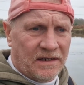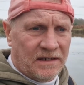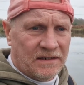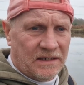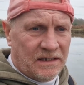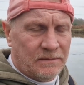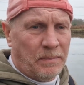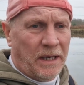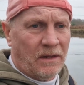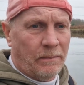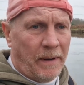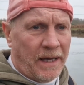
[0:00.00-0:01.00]
and it's
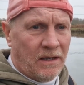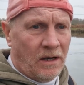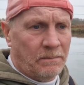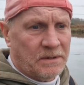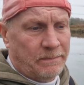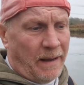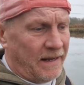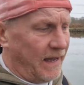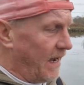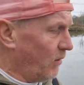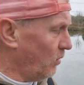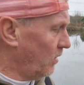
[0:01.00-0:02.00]
picked the bait up, spat it
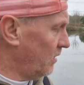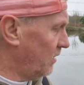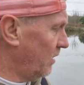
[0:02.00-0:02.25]
out,